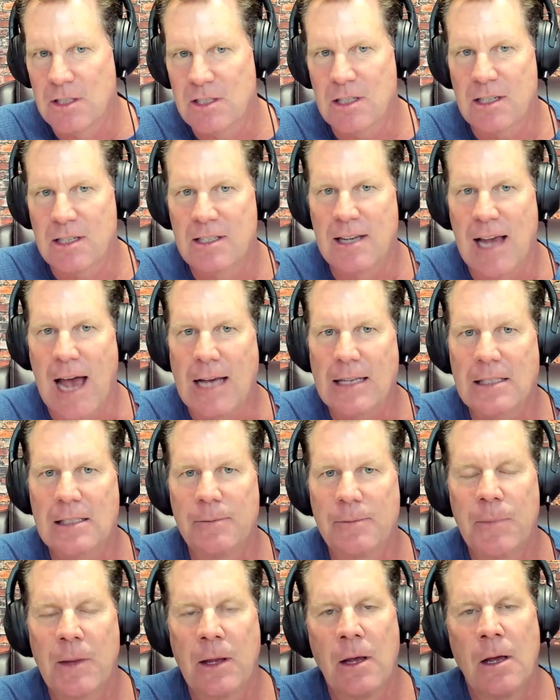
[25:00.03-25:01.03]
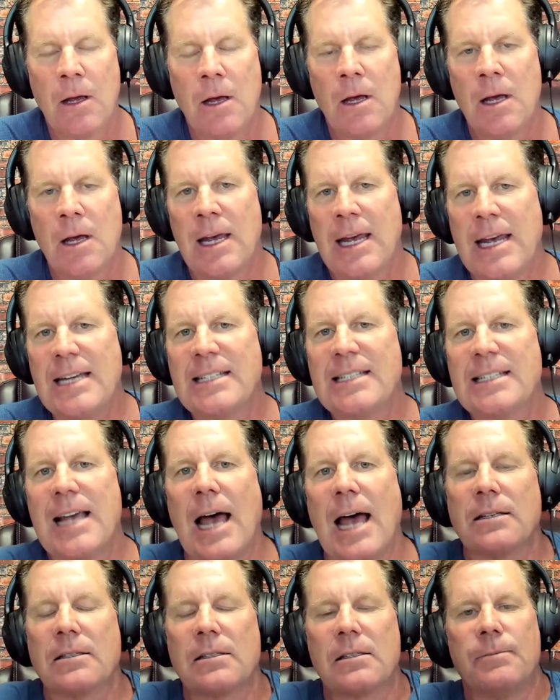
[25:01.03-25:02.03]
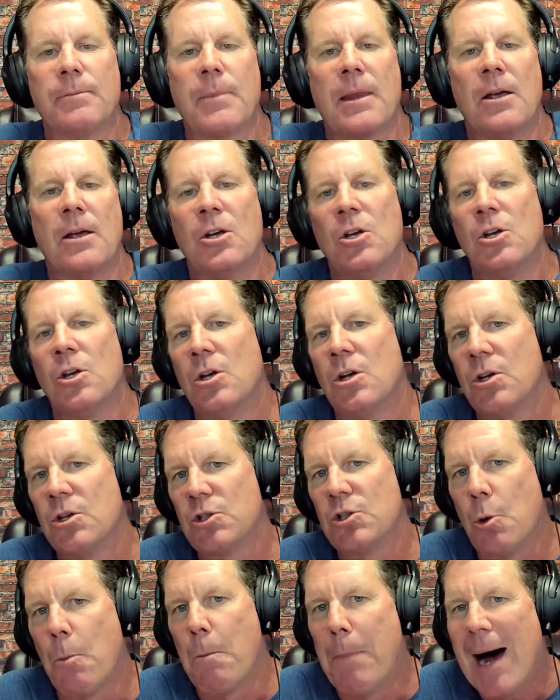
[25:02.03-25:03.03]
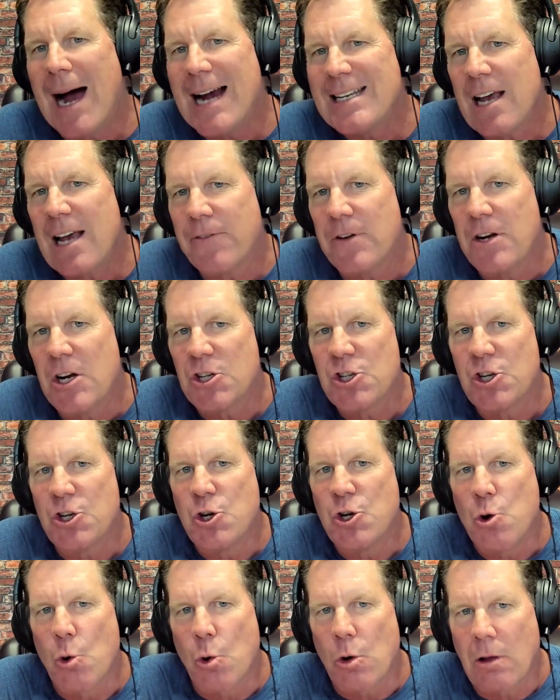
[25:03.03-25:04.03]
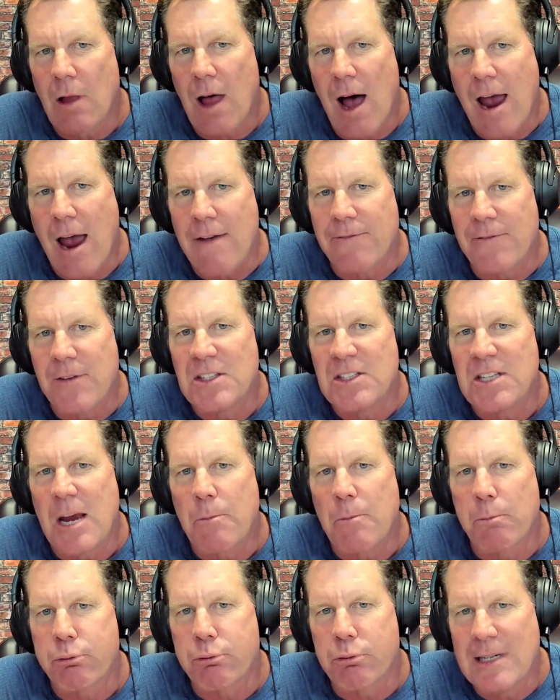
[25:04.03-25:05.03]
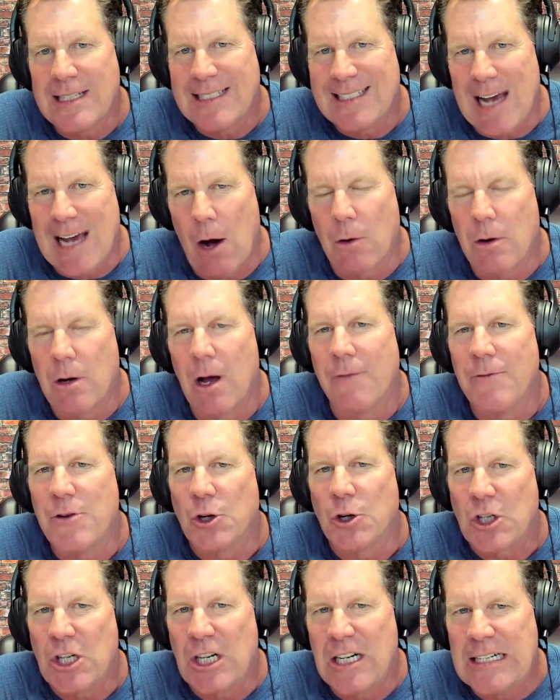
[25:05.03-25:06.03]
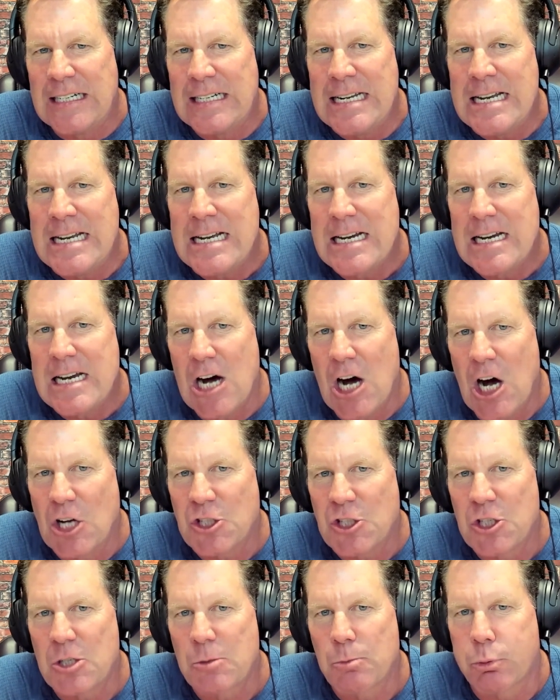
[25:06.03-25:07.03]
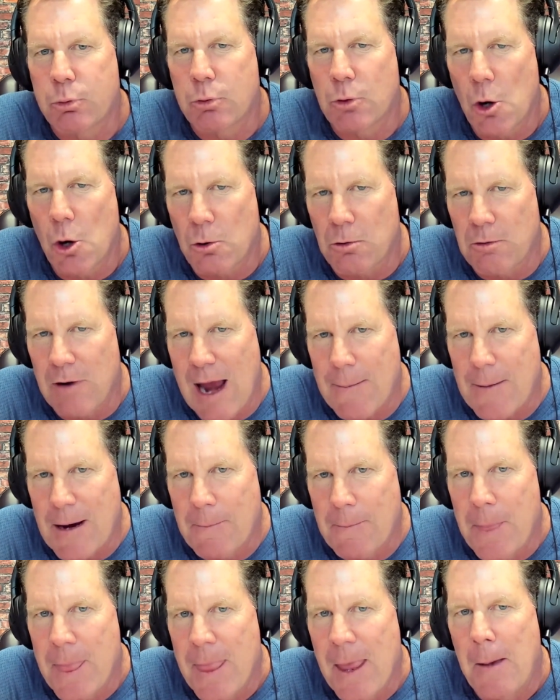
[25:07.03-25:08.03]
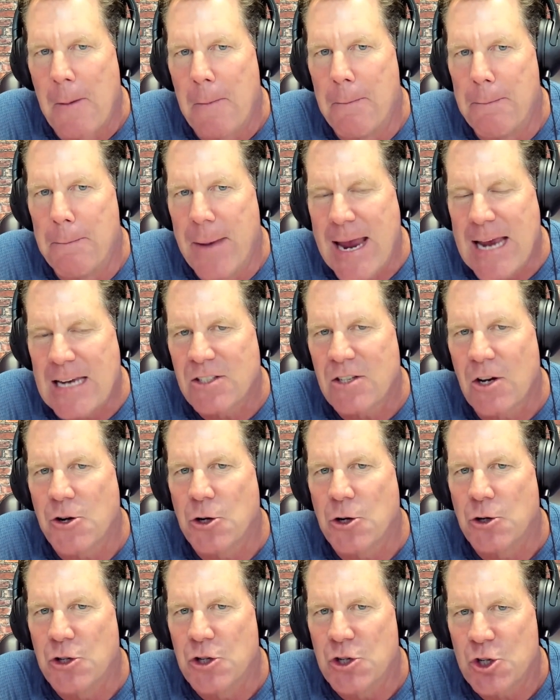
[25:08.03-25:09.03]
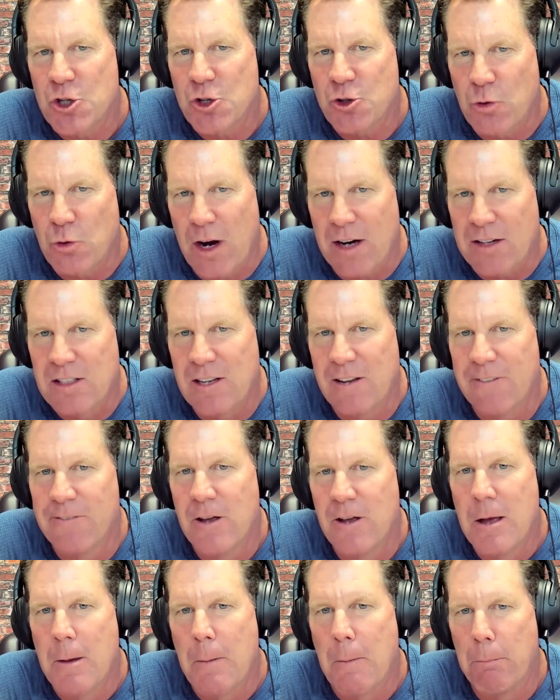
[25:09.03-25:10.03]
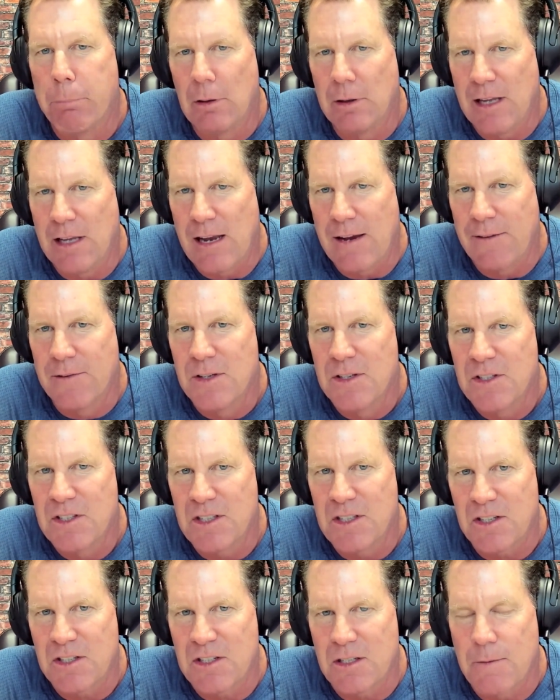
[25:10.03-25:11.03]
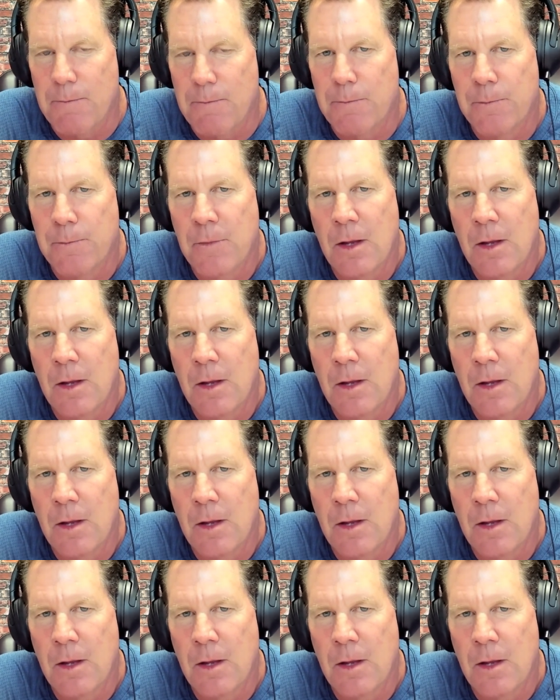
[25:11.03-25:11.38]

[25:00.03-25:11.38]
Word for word: success. He says, so, by definition, your life is a printout of your unconscious programming based on your destructive belief system.